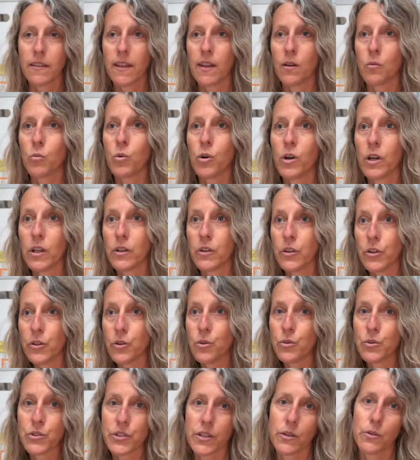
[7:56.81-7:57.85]
they would
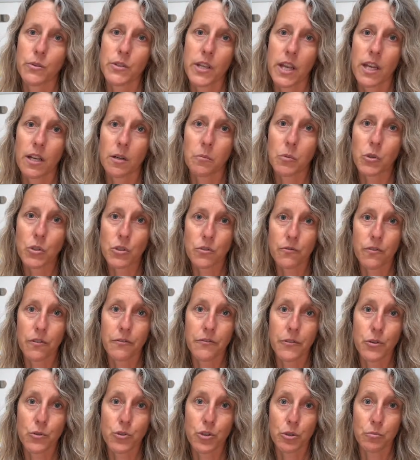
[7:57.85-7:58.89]
use those animals for
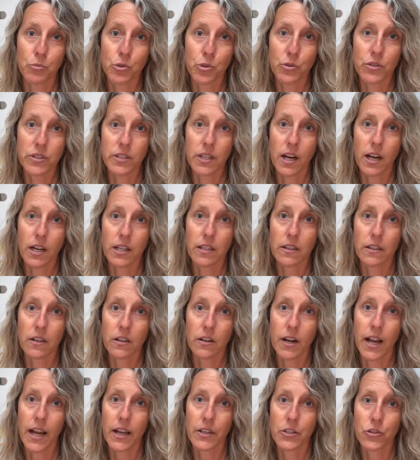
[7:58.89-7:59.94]
future broodstock in their
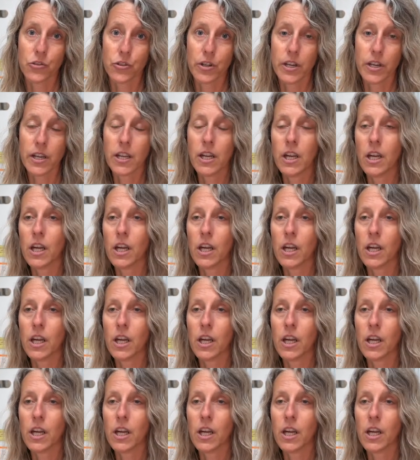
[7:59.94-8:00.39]
hatchery.